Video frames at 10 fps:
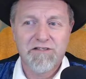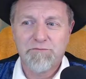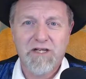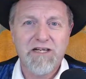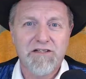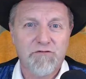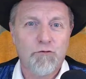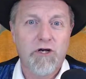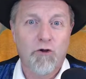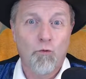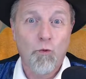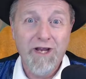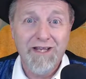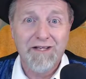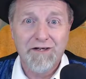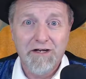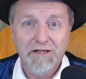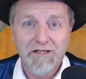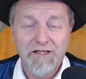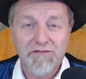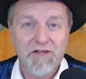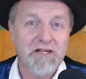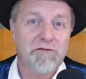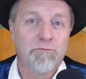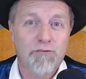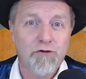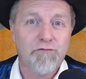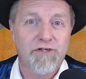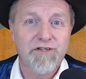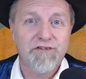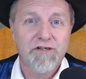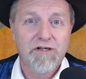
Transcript: plaintiff will win if they can prove it.